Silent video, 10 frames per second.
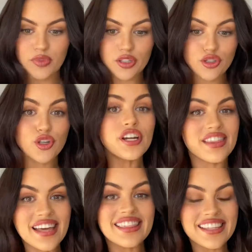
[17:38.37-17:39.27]
sooner
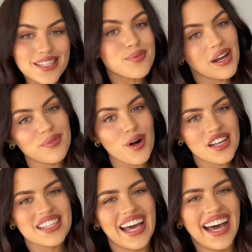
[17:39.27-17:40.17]
than this one
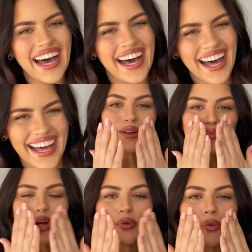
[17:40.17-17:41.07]
was.
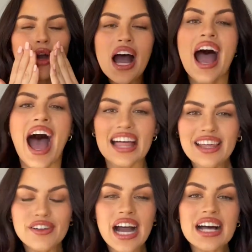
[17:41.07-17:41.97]
I love
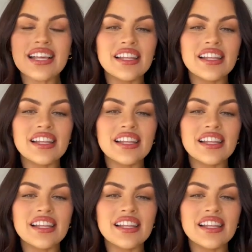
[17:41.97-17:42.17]
you guys.